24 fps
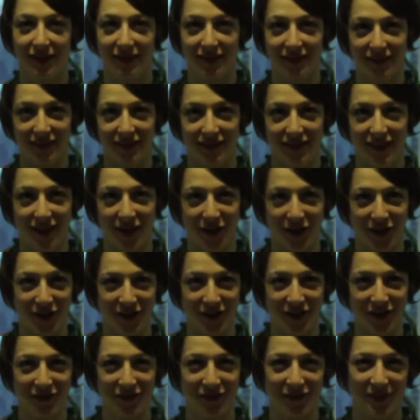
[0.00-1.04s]
This is
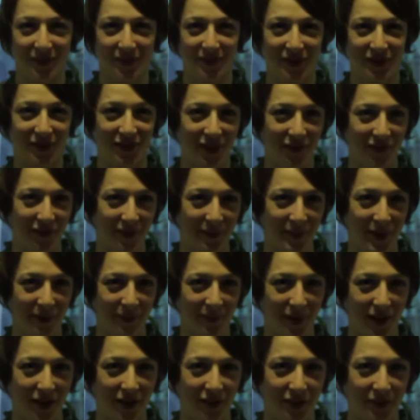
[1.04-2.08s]
Erica from
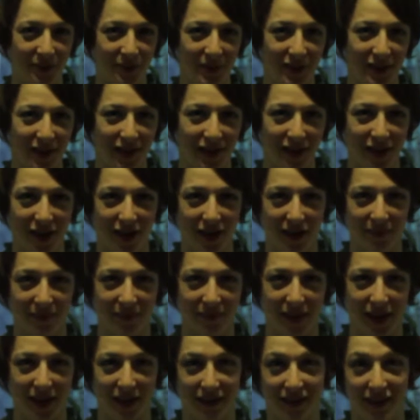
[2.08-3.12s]

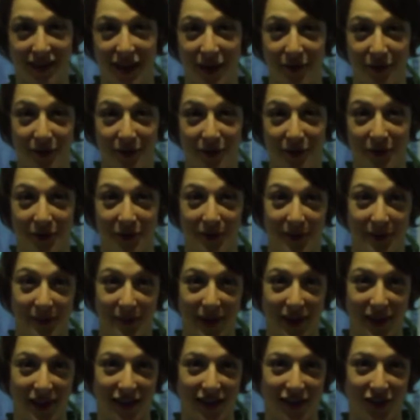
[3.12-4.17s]
stuffimakemyhusband.com, and today we're going to be
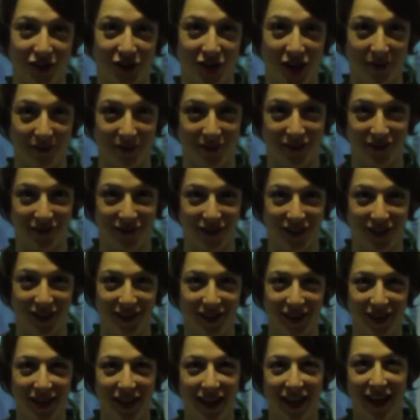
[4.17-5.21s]
making chopped liver.
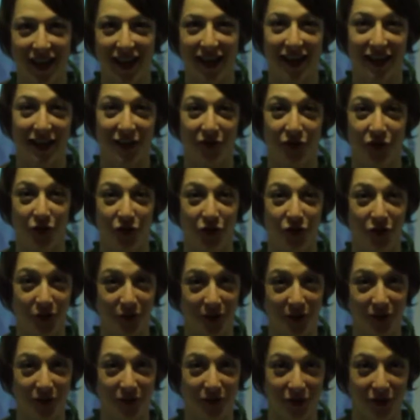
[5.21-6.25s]
And if you're
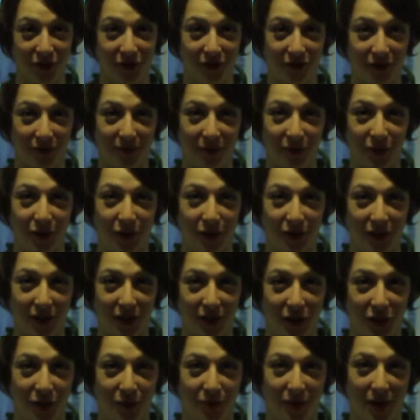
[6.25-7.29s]
Jewish or you're from New
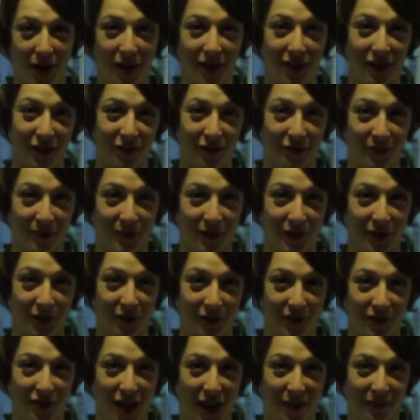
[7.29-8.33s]
York, you probably are
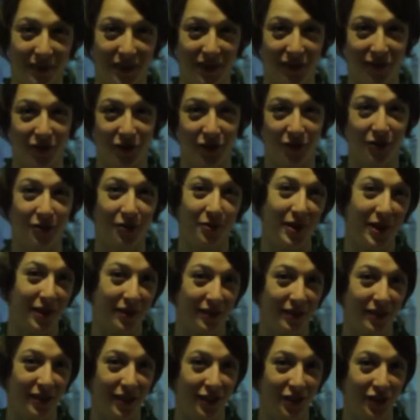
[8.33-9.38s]
familiar with chopped liver and you know
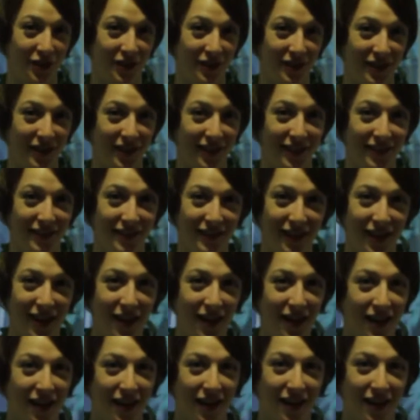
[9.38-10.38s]
how delicious it is.